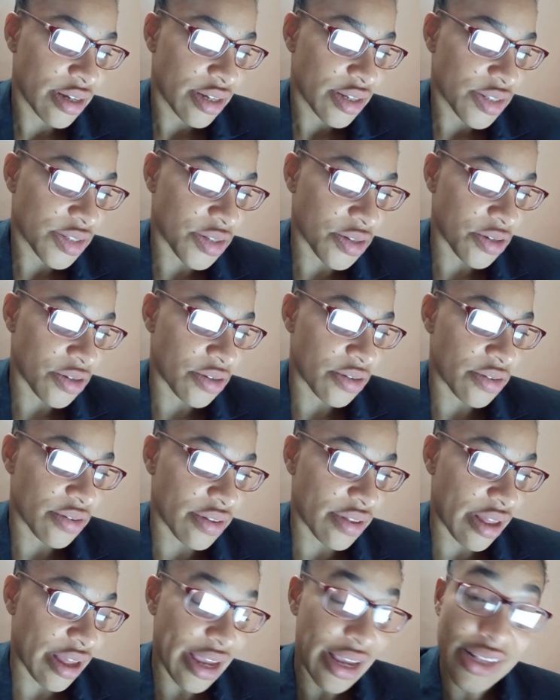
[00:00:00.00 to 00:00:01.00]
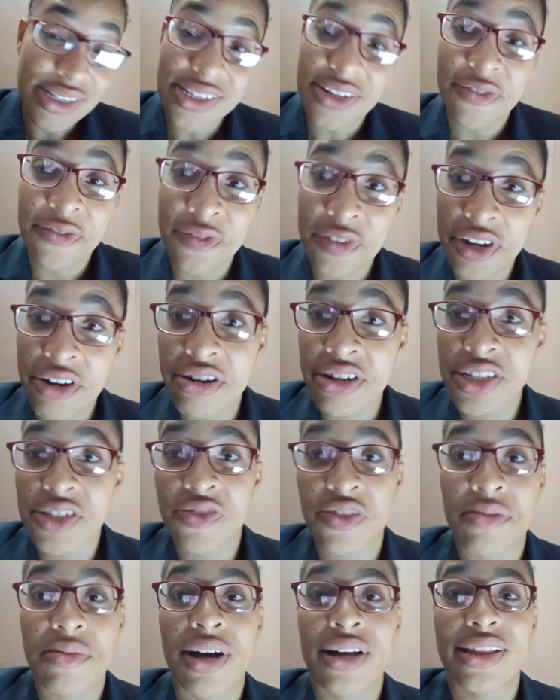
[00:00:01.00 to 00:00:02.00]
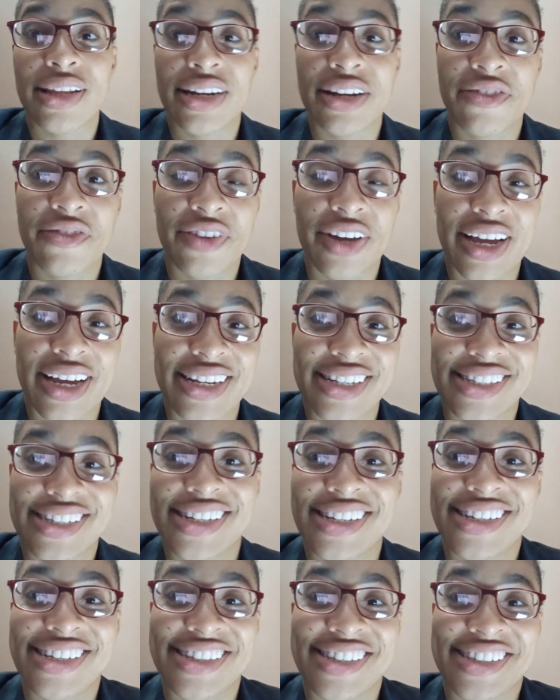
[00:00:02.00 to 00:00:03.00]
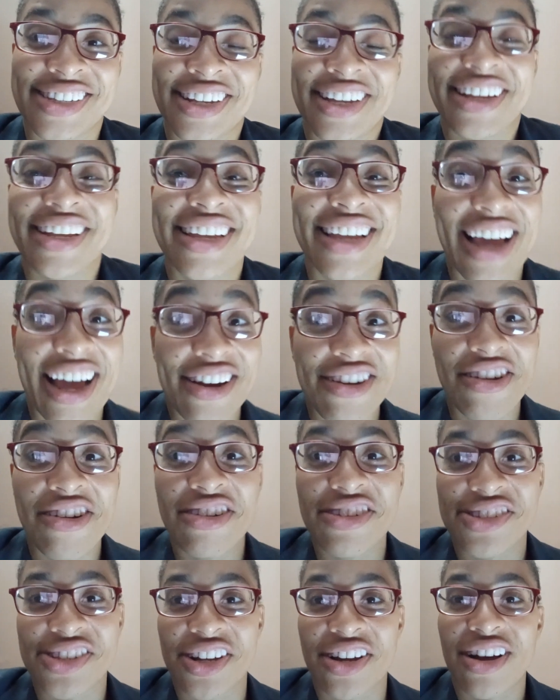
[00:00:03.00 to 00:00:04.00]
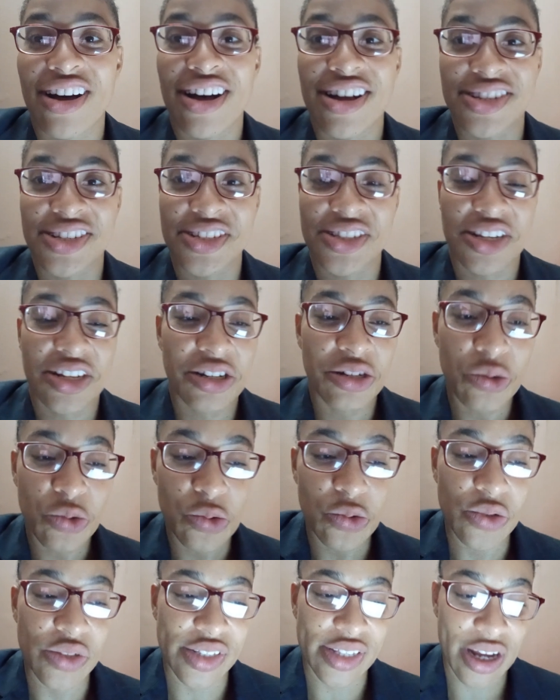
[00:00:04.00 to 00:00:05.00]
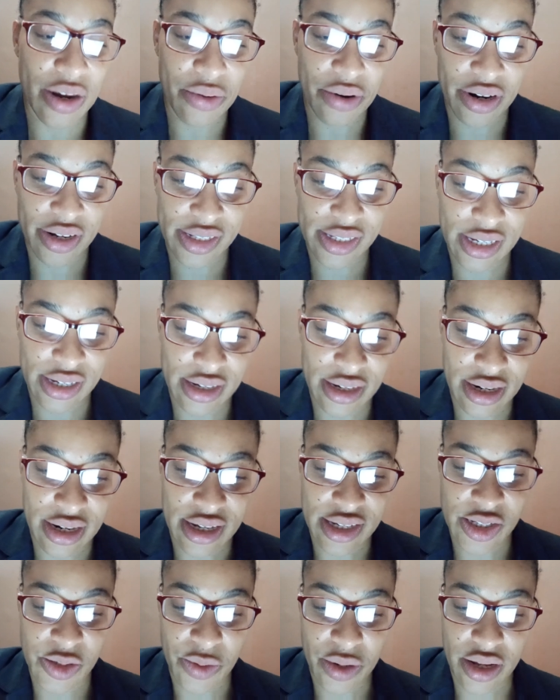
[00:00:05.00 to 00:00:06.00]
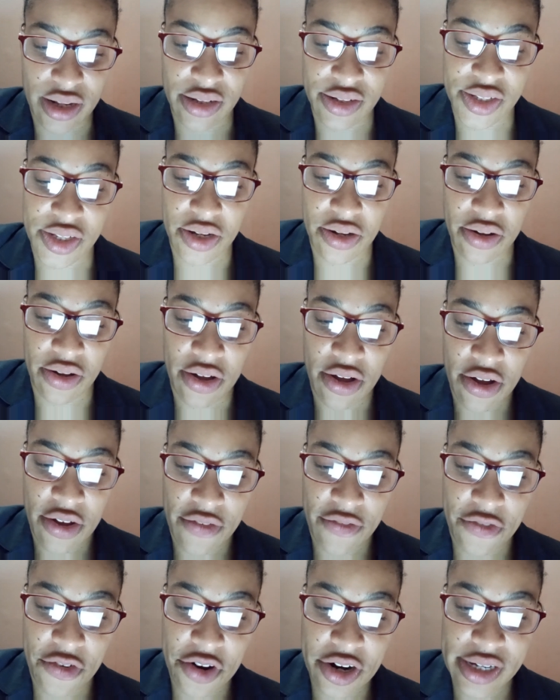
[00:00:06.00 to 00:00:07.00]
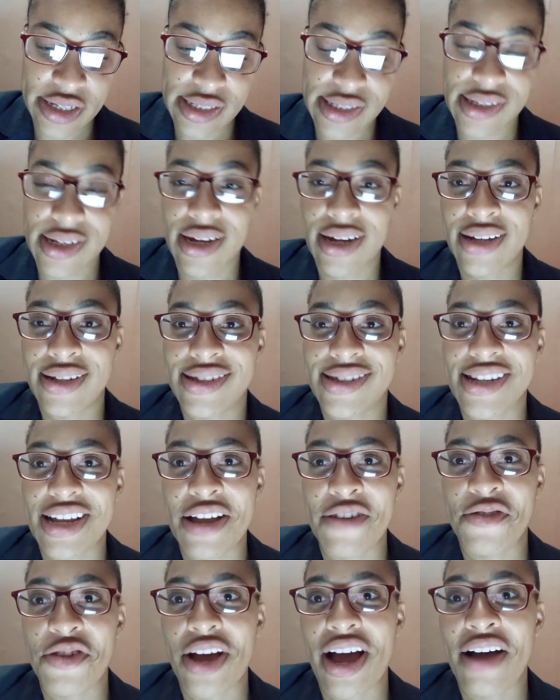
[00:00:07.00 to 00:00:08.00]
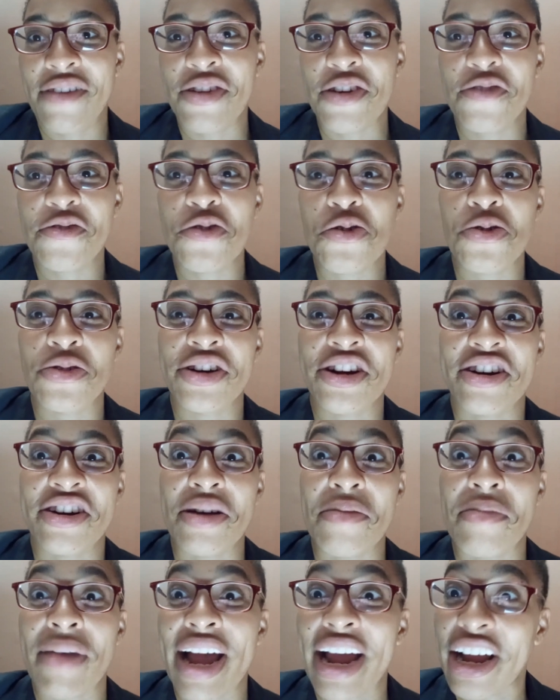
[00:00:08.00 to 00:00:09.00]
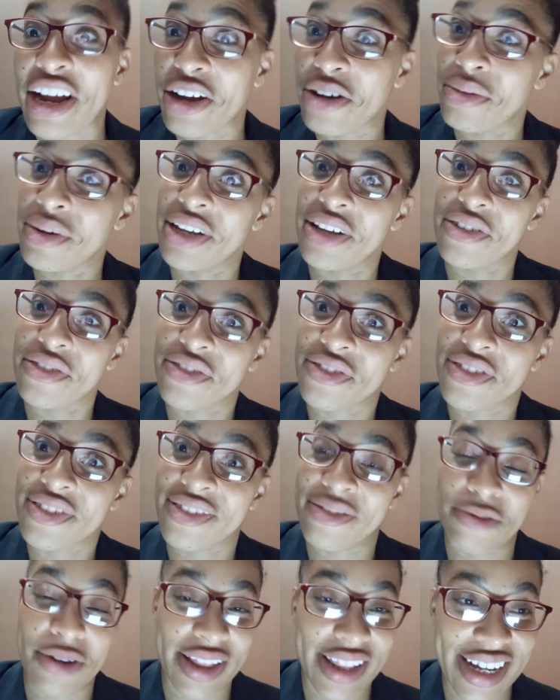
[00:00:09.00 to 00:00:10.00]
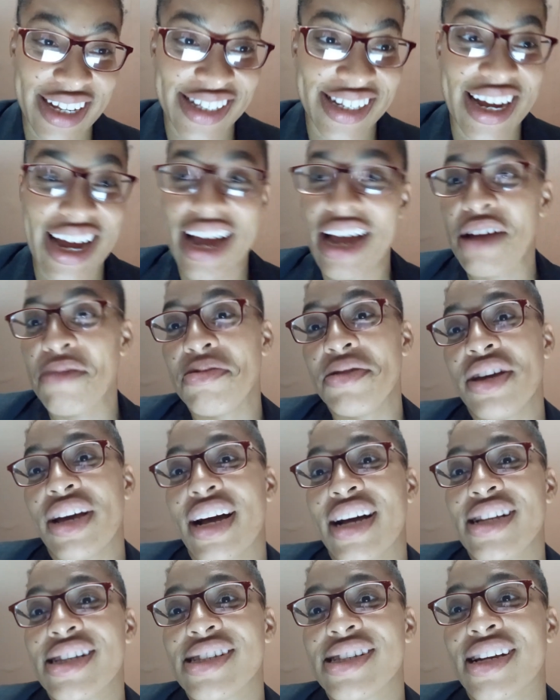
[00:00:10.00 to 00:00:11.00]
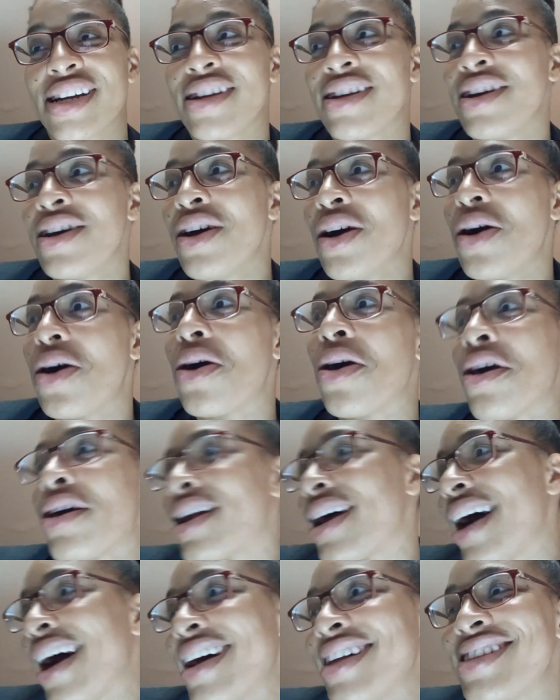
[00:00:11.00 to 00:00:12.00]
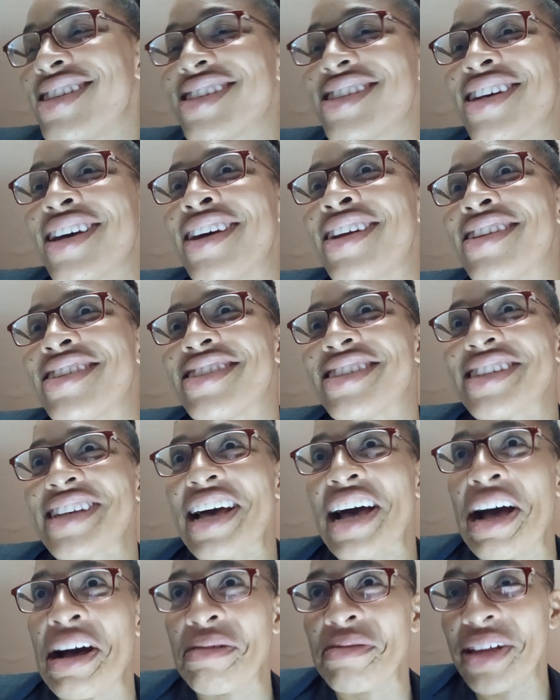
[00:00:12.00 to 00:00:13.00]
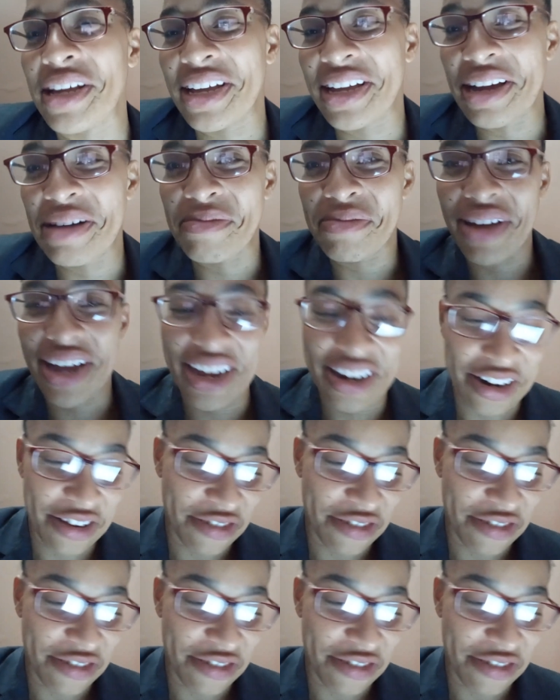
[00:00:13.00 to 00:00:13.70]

So interference from other devices can also cause you to lose network signal as well. So for instance, if you have your phone near the microwave, whether it's an IP handset or the handset that you can buy in